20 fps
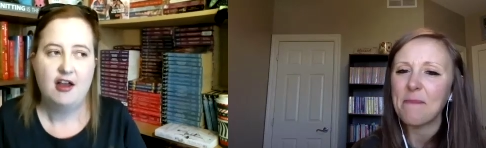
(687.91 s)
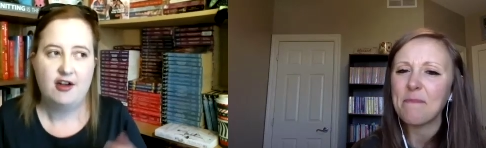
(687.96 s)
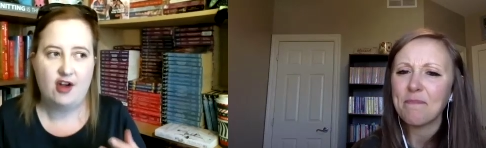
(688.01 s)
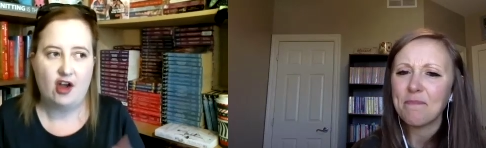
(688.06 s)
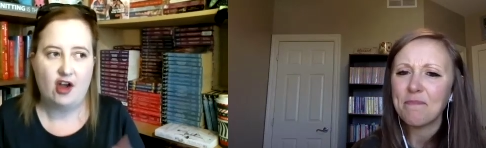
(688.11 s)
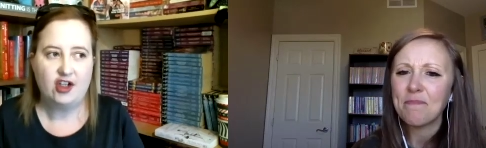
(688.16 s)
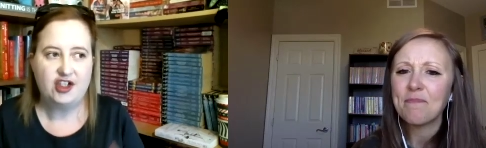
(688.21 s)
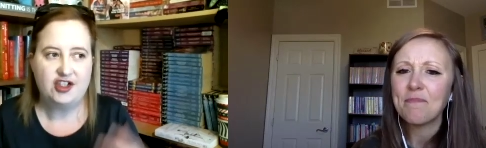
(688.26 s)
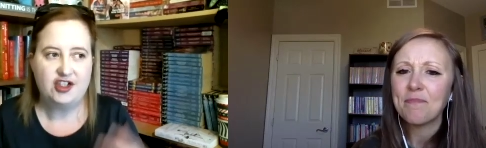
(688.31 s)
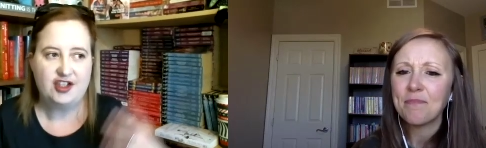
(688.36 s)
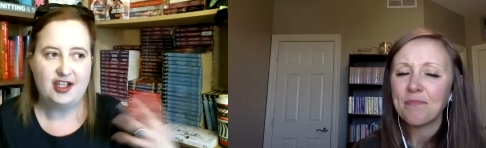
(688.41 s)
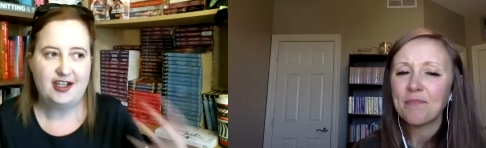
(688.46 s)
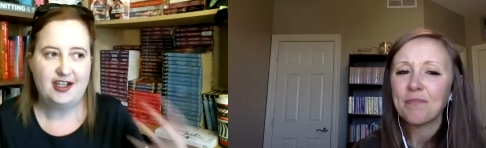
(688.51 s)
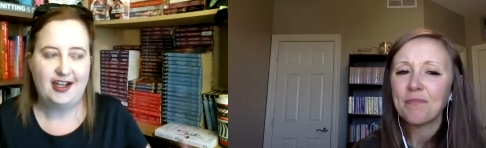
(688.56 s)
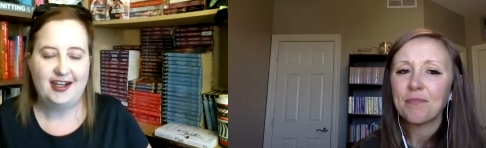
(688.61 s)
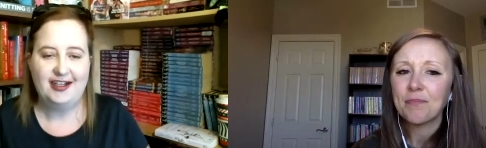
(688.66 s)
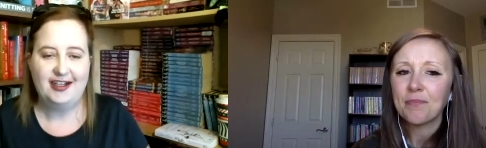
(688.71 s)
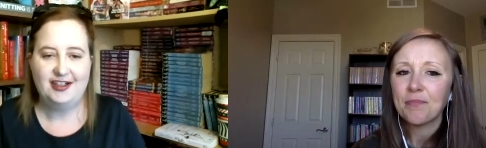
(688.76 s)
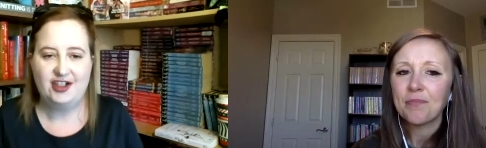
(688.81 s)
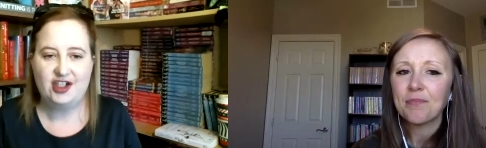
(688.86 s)
Speaker 1: Not just the
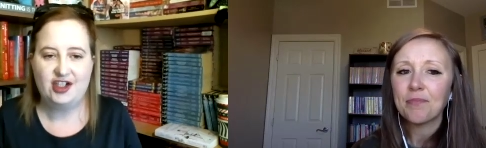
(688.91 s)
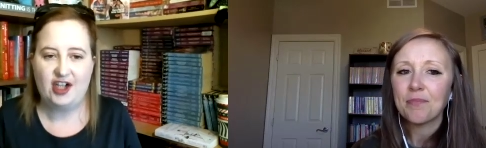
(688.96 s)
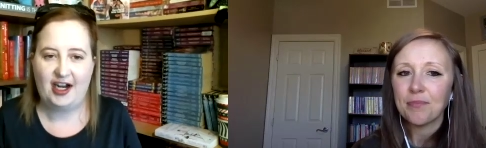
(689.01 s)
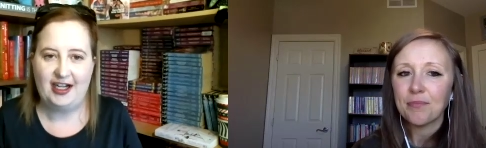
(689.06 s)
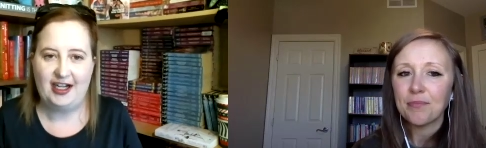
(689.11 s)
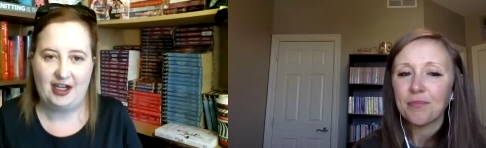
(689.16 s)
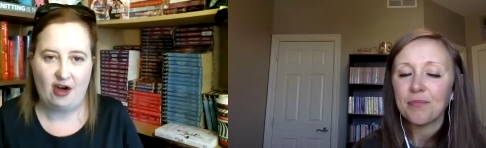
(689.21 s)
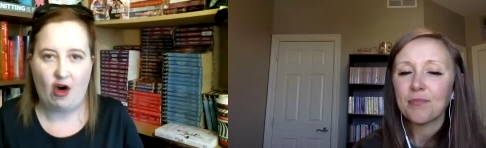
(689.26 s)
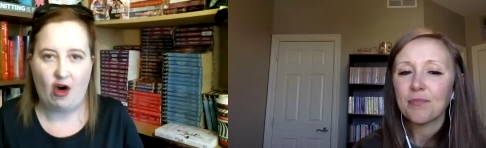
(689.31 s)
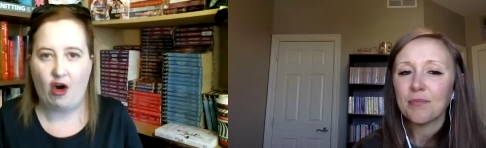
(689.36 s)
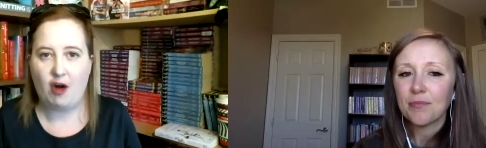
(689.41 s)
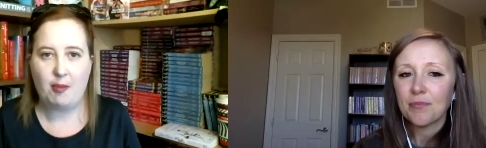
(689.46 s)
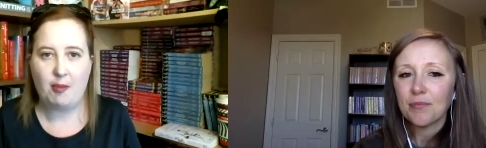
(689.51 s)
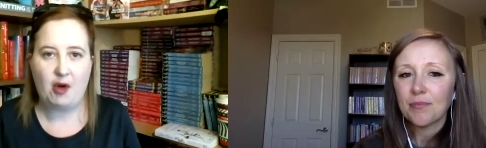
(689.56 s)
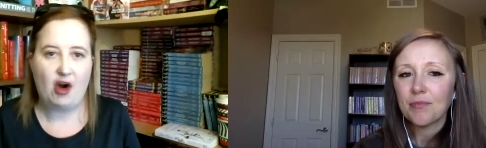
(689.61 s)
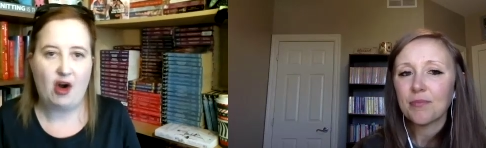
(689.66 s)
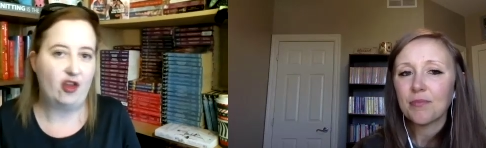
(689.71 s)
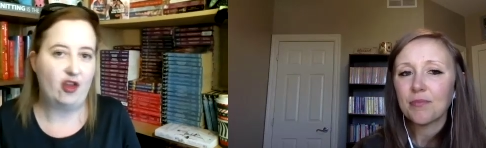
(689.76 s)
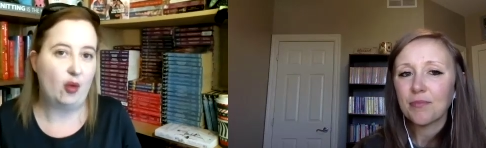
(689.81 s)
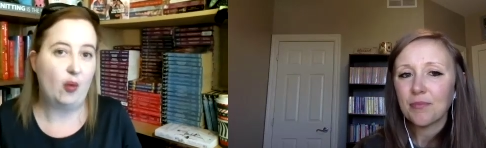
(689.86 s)
knight in shining armor
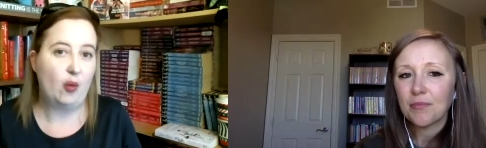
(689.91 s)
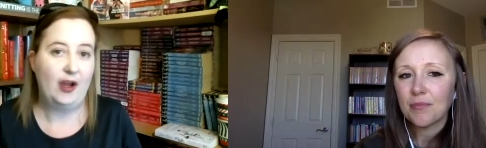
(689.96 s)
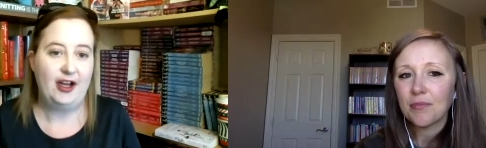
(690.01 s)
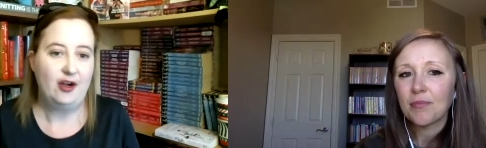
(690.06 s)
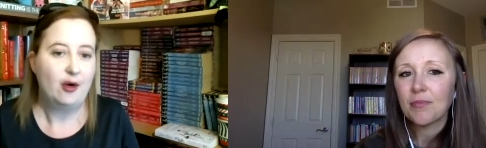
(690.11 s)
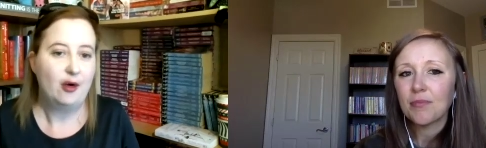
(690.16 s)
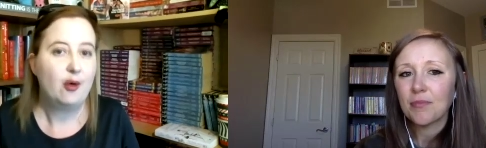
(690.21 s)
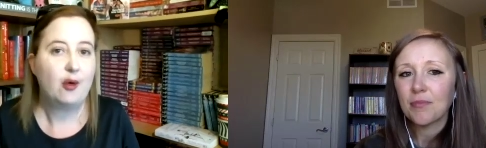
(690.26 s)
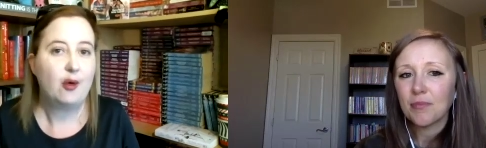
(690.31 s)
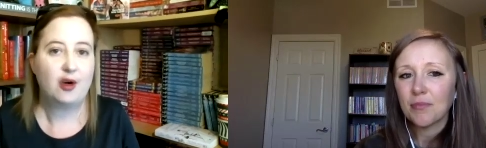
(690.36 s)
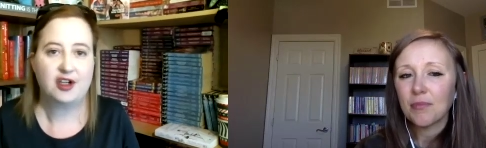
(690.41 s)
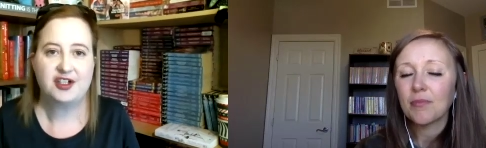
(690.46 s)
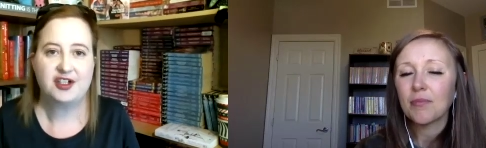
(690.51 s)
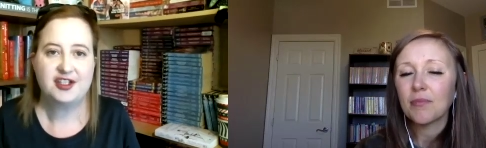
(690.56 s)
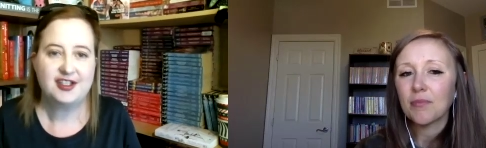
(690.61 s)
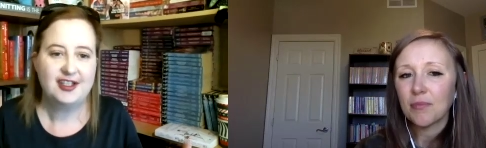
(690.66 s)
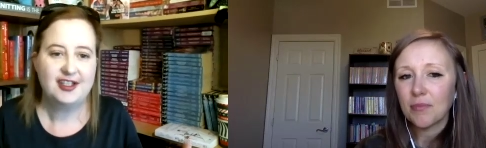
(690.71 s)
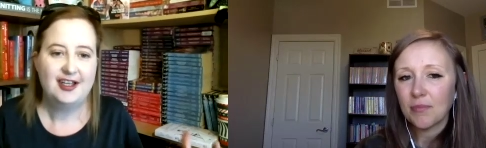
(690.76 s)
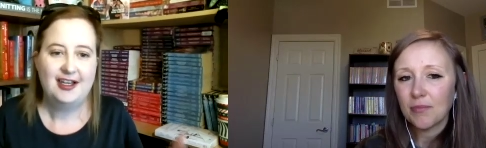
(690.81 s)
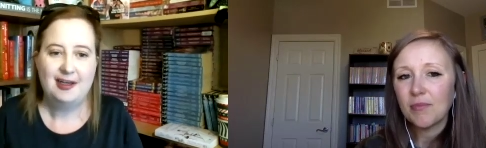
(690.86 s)
on the white horse,
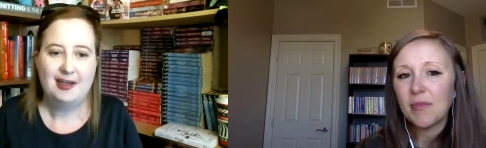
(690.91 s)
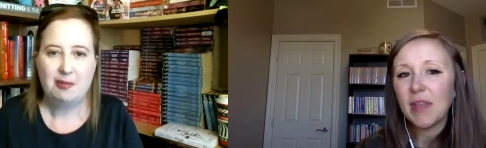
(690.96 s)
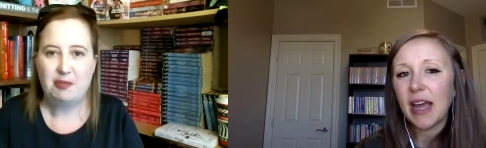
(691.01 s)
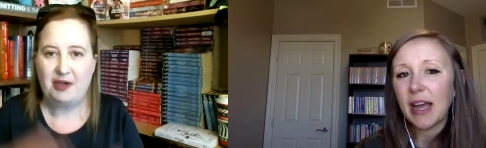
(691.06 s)
but